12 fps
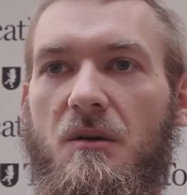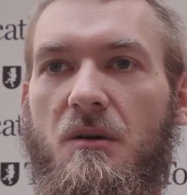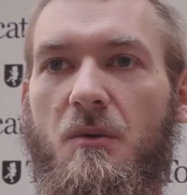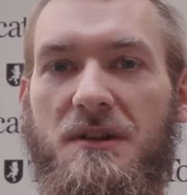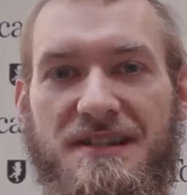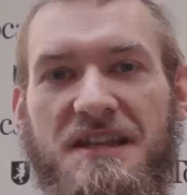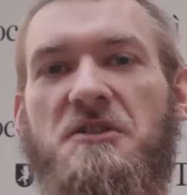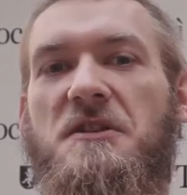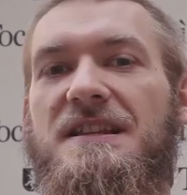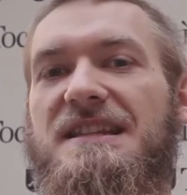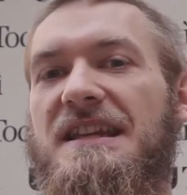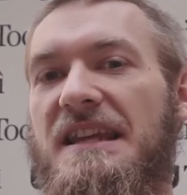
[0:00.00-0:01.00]
what's
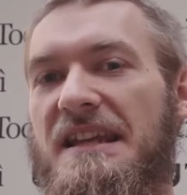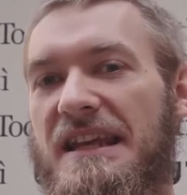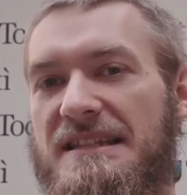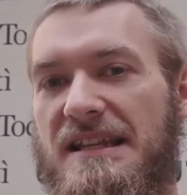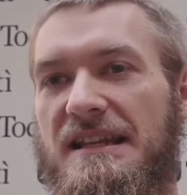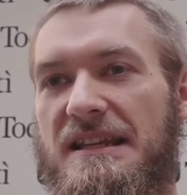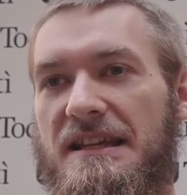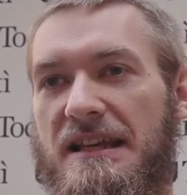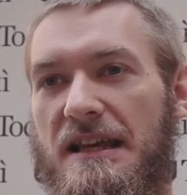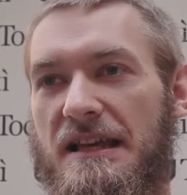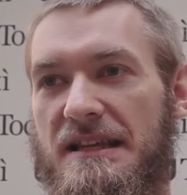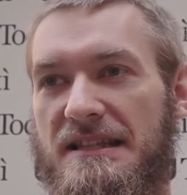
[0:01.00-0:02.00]
interesting in Italy
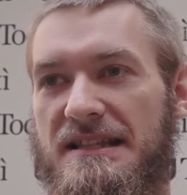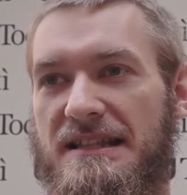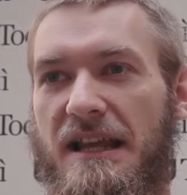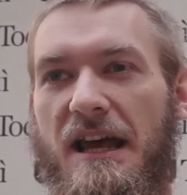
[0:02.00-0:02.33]
is that